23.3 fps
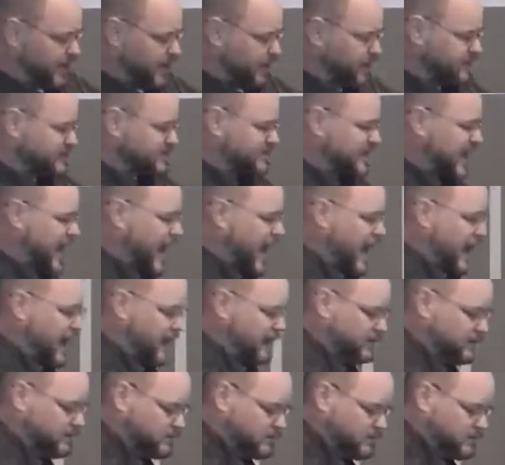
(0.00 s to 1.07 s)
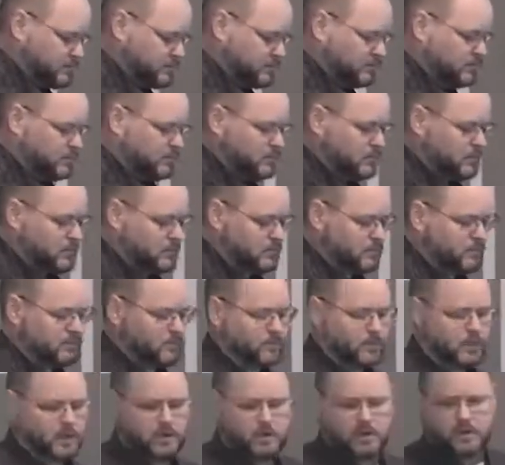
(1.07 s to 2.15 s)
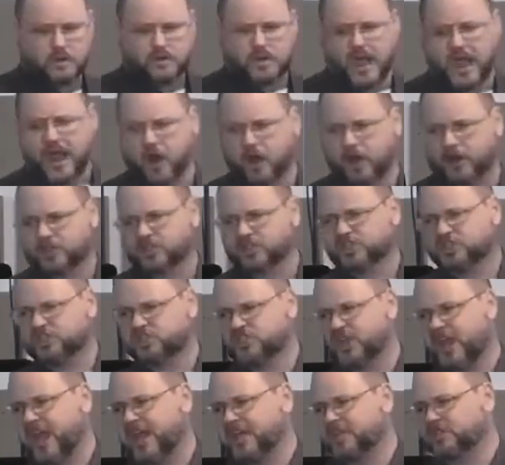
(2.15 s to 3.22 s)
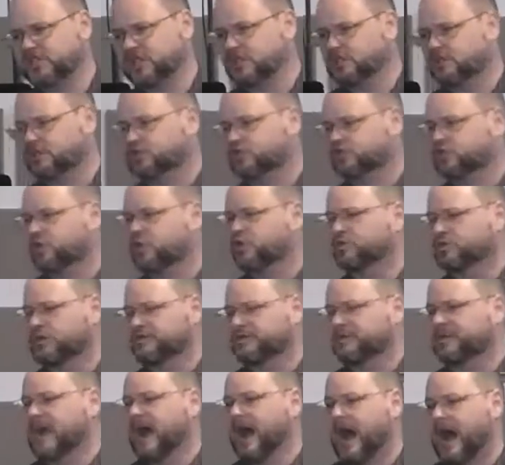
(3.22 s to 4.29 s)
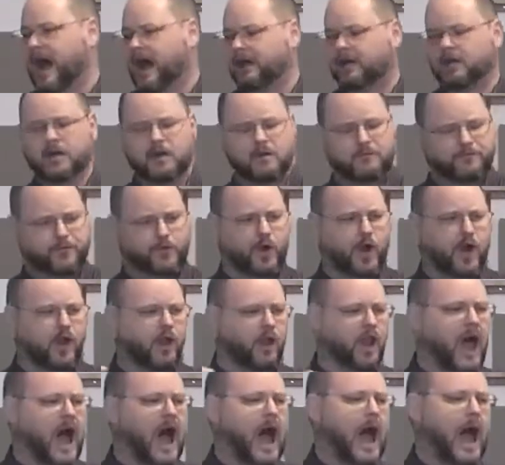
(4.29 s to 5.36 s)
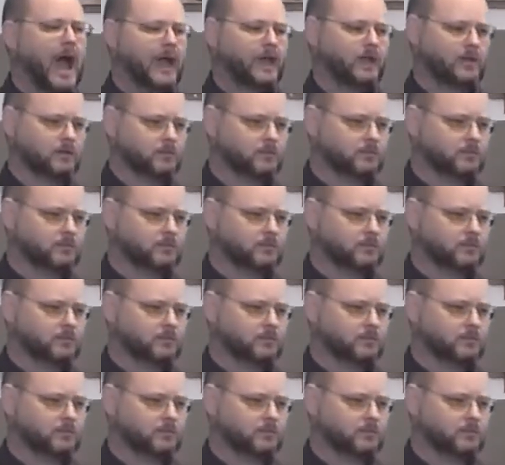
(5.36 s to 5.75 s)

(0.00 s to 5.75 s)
it aside. They are exchanging the truth of God for a lie.